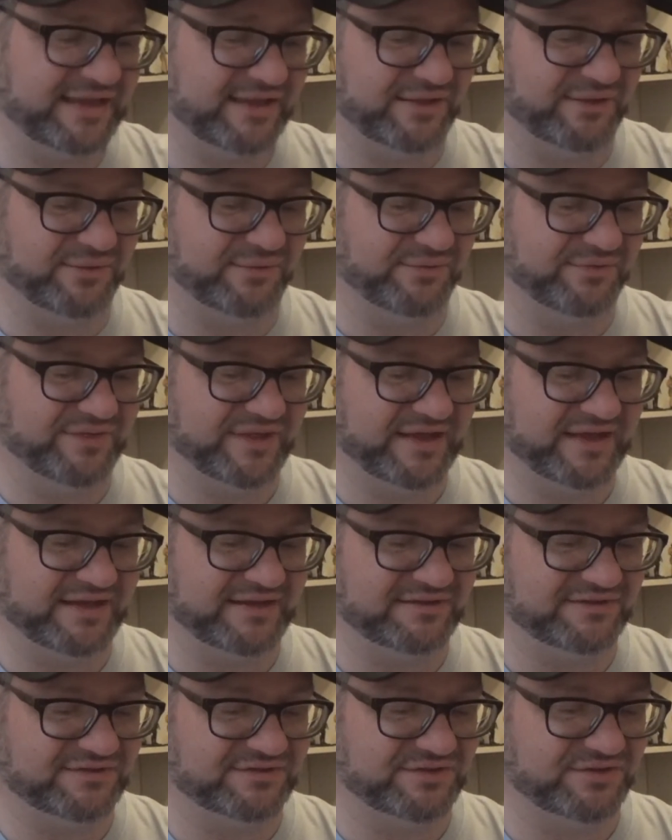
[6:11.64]
you.
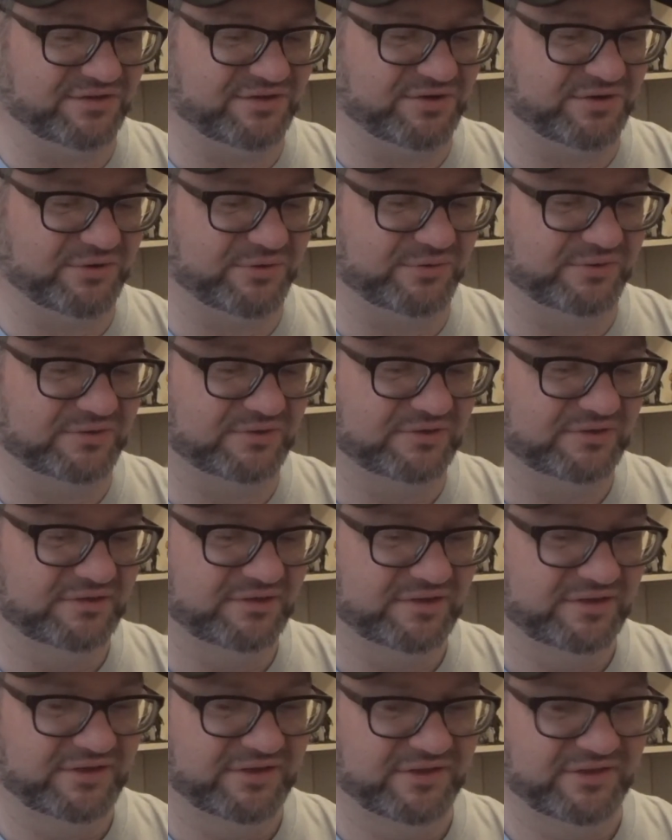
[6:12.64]
That is so cool.
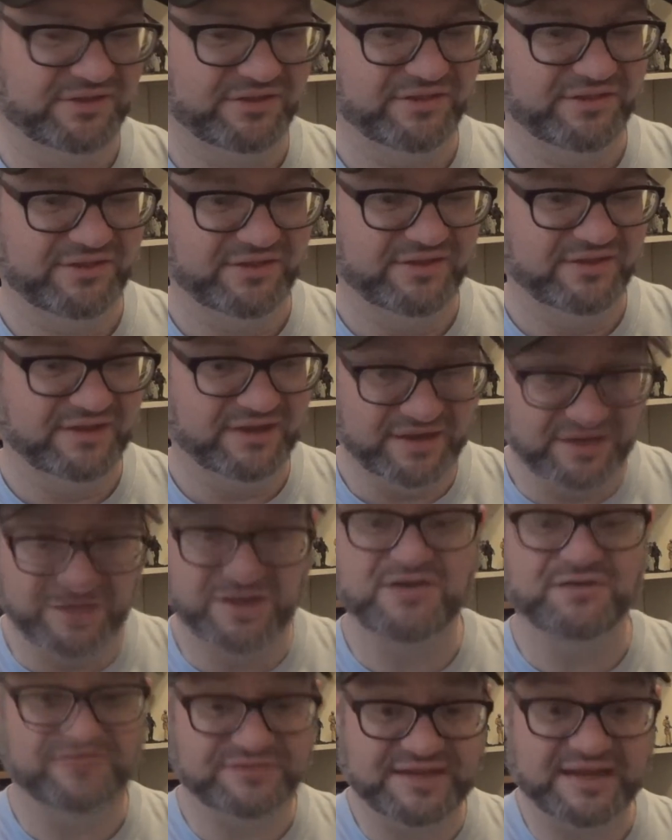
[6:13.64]

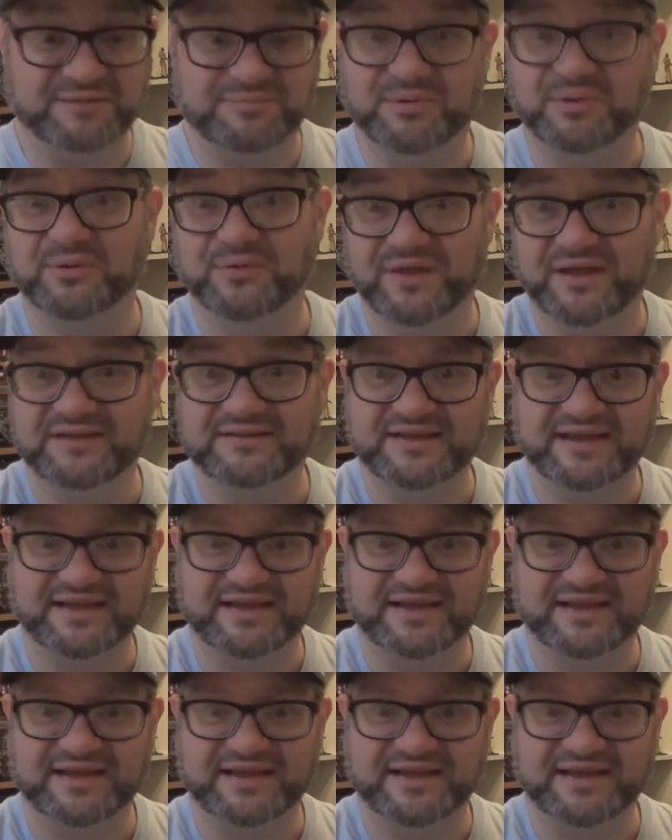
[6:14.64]
Love Deadpool. That's